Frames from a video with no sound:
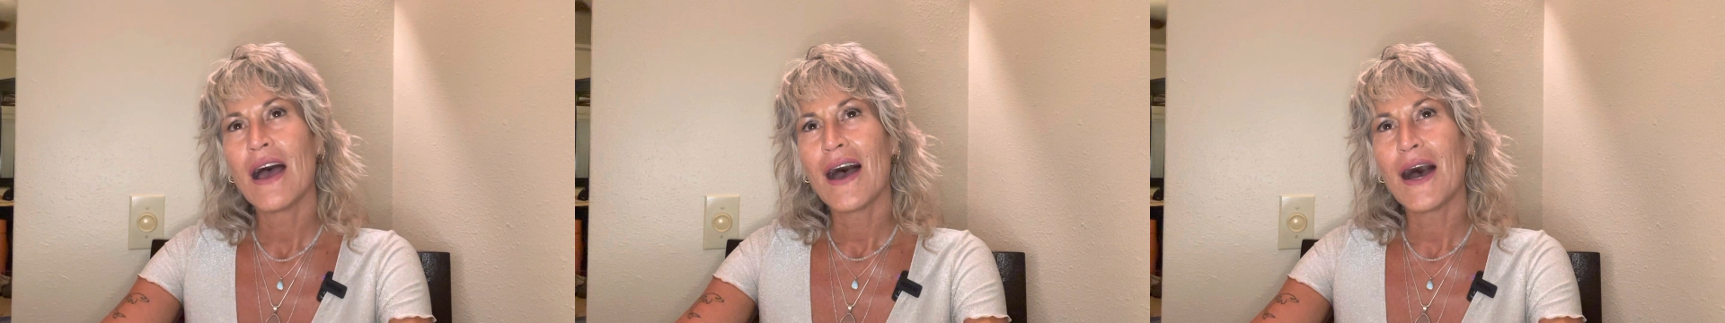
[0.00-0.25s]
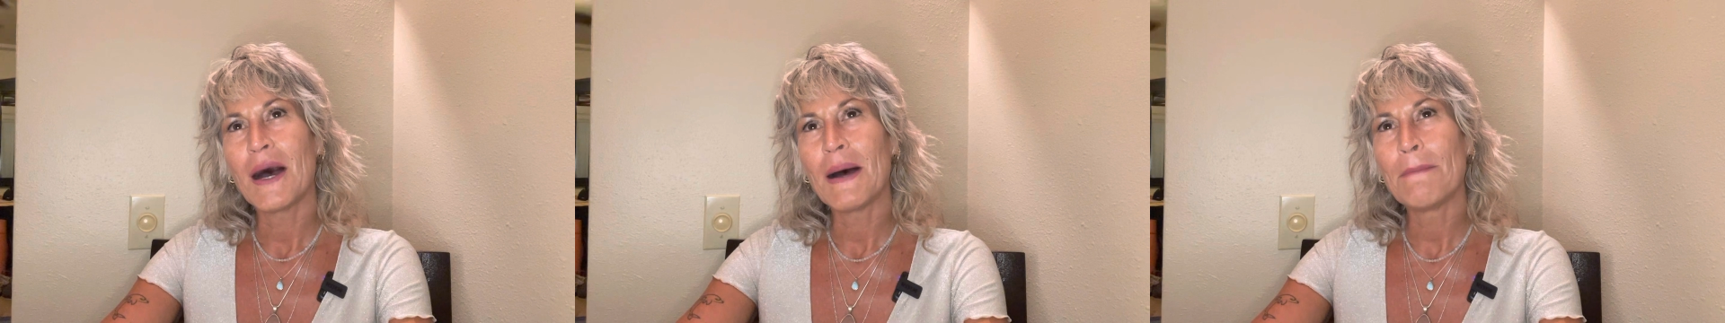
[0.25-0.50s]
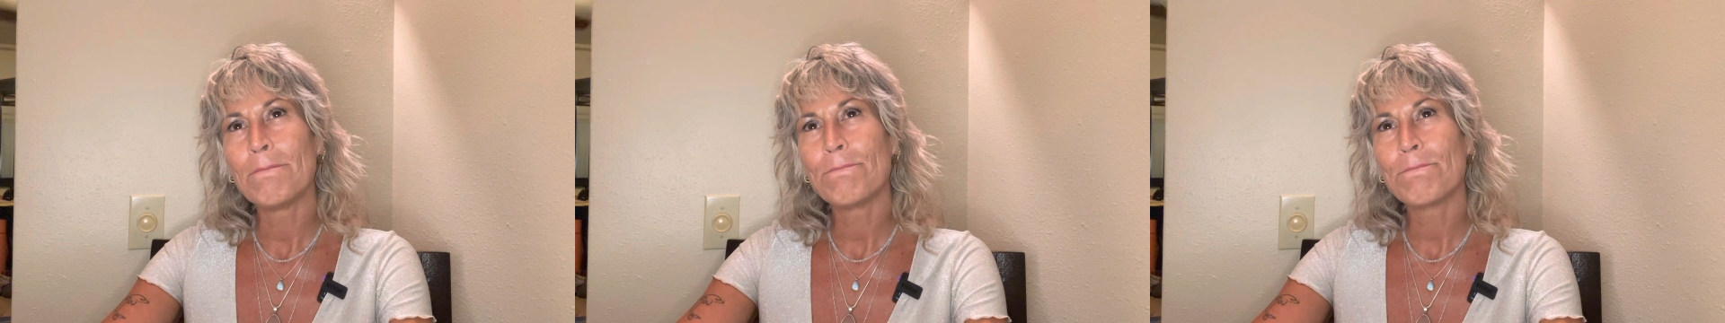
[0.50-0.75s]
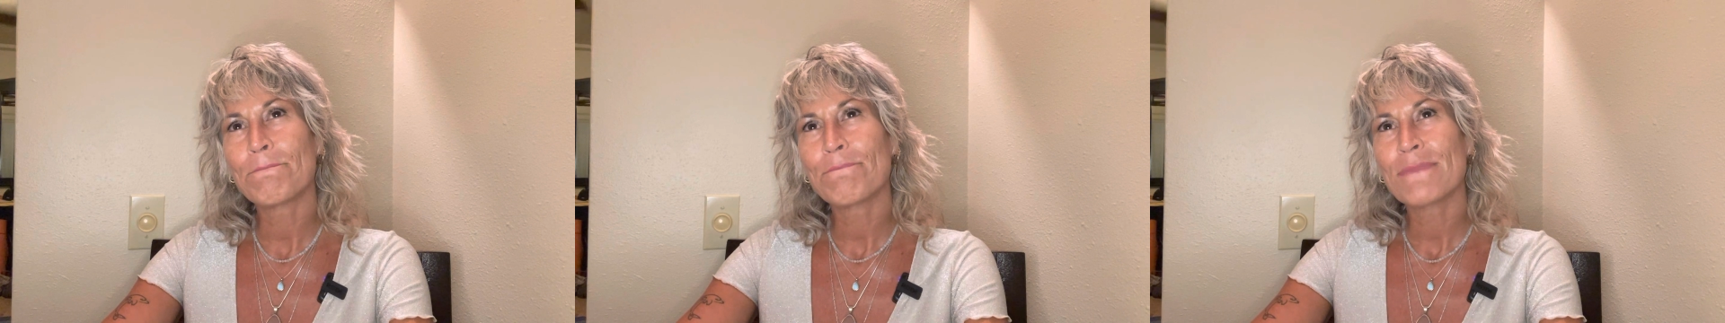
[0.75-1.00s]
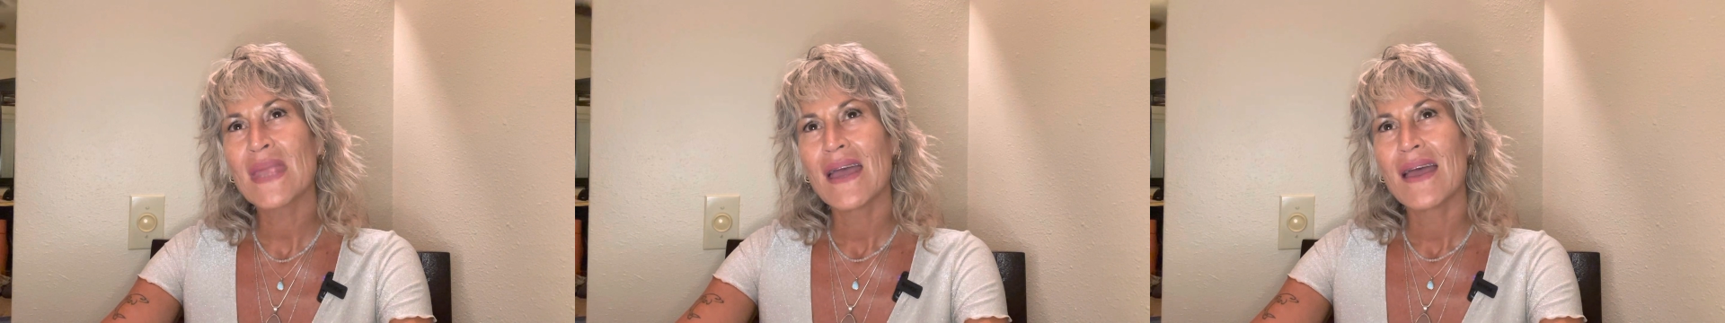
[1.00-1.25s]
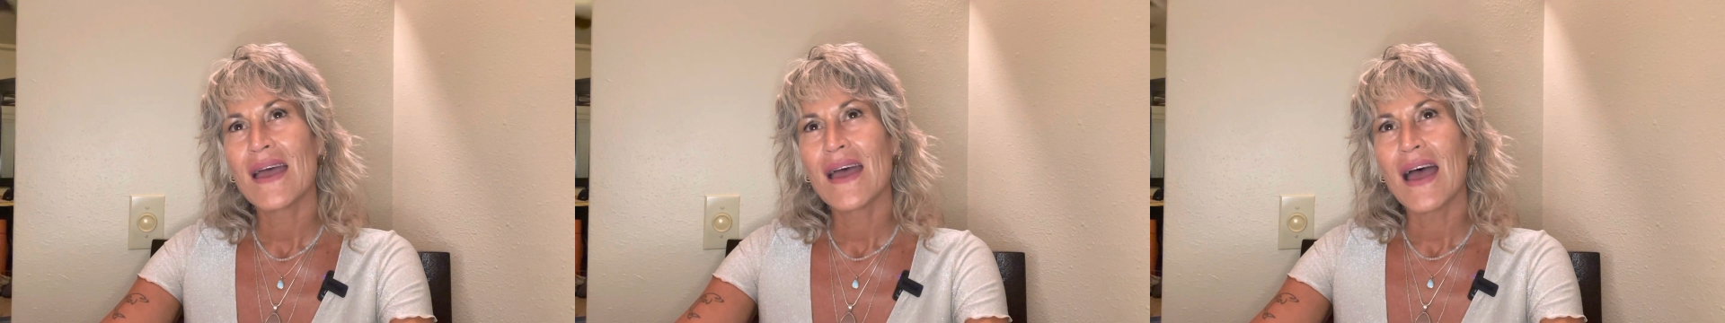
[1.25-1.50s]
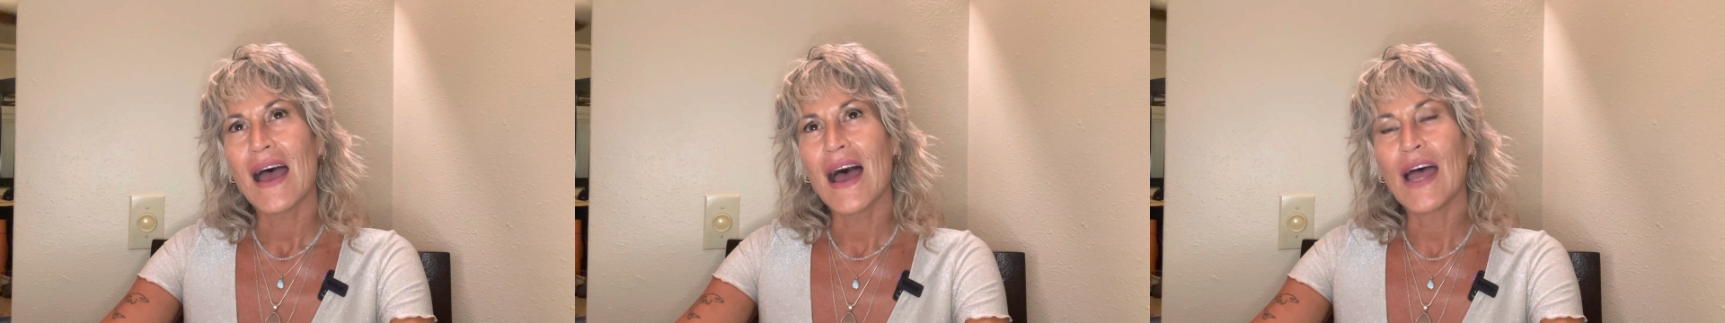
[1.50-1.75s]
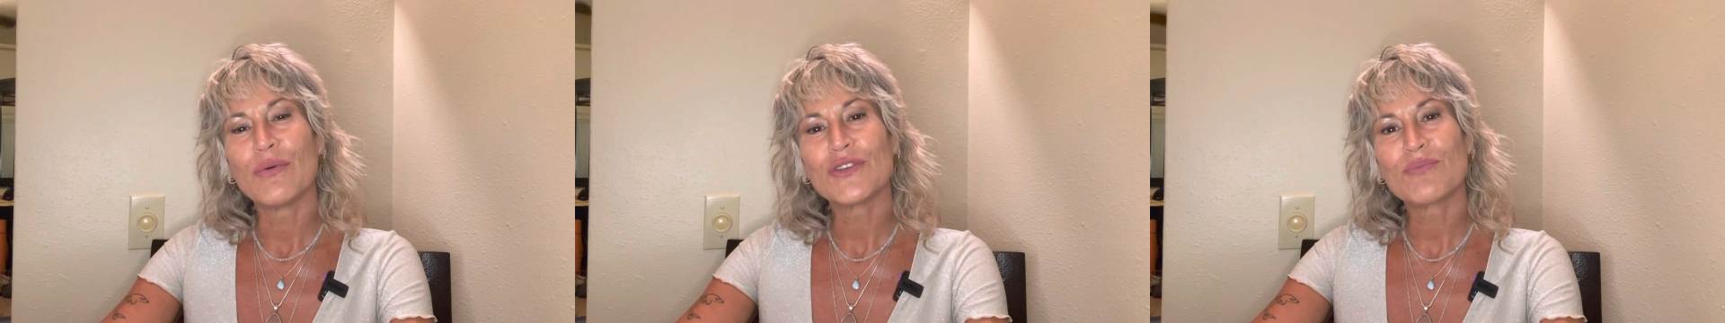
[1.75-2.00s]
I
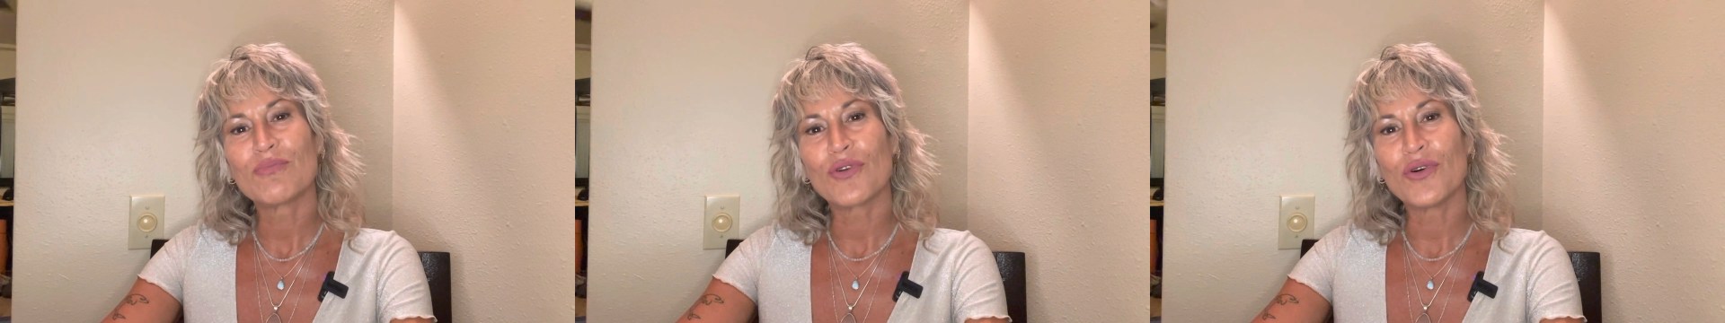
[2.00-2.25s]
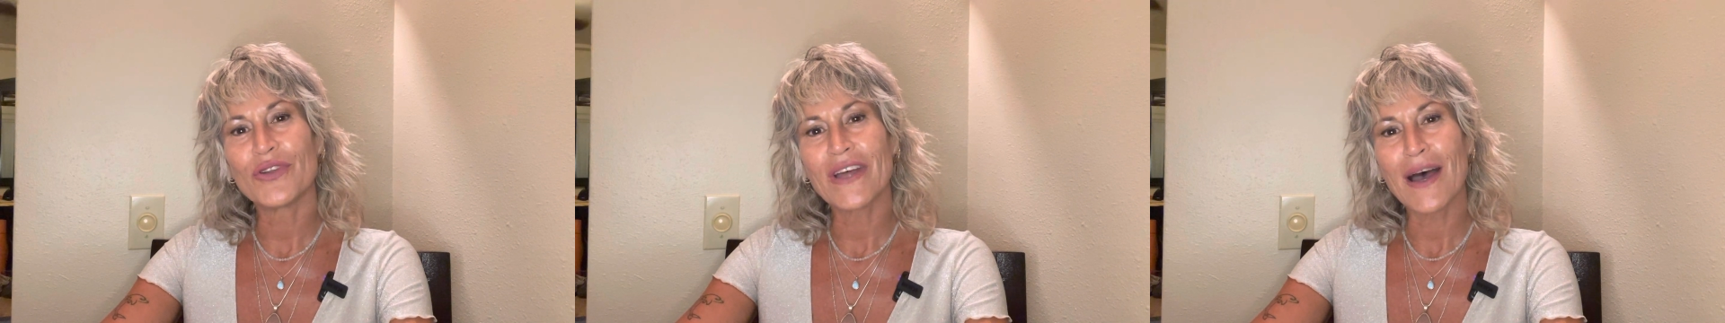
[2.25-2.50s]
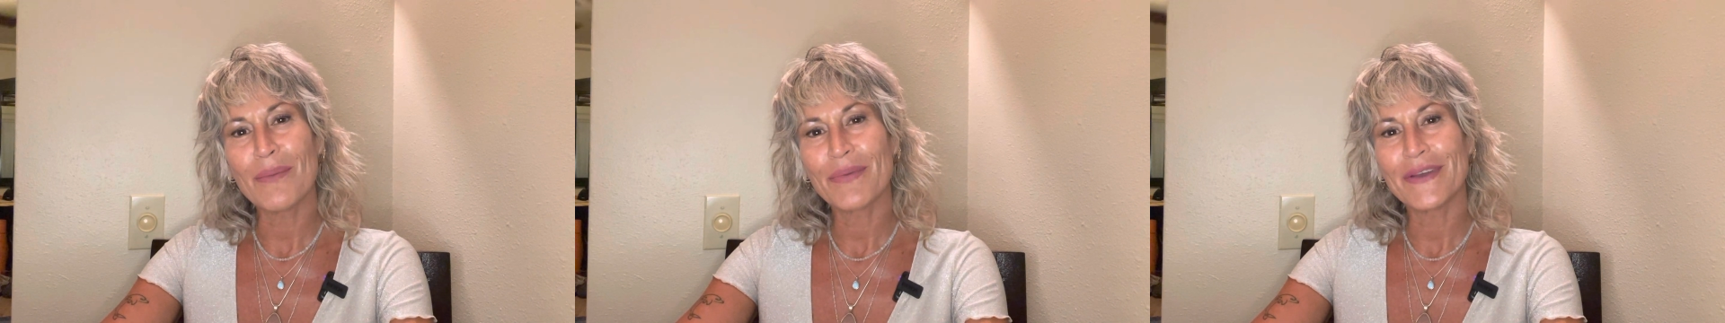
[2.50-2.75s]
was brought up